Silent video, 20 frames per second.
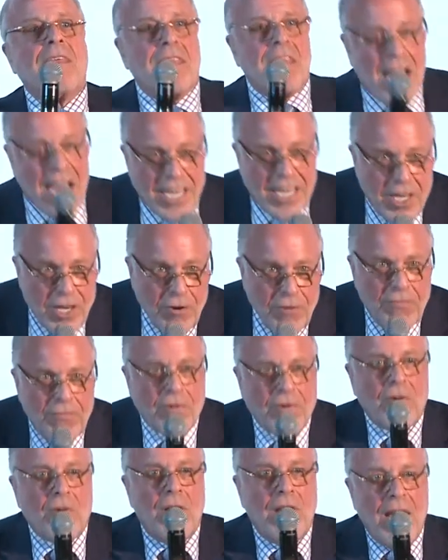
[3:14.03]
Thank you
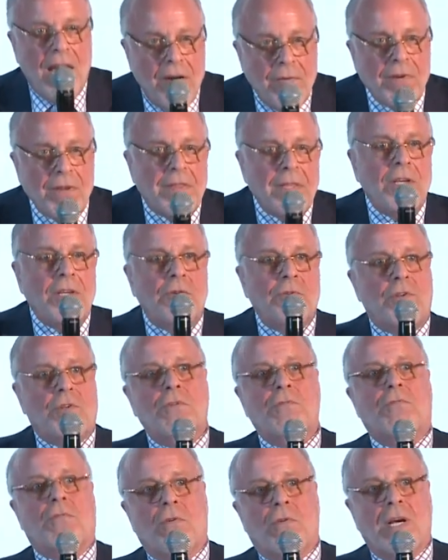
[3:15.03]
for everything you
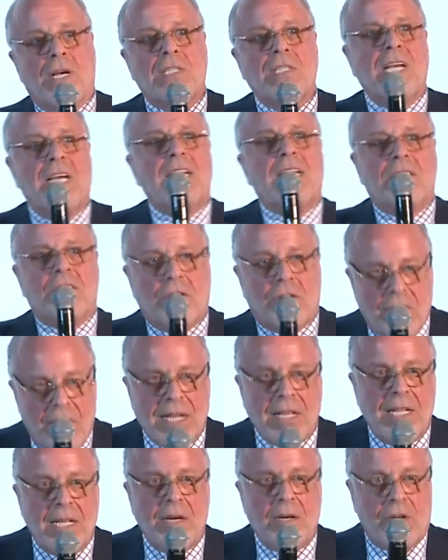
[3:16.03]
do for us. It is
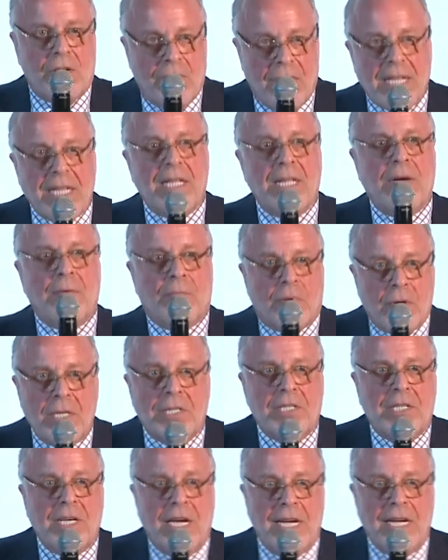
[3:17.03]
greatly, greatly
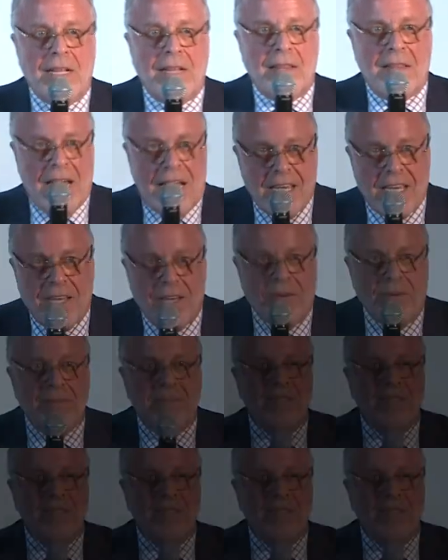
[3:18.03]
appreciated. Thank you.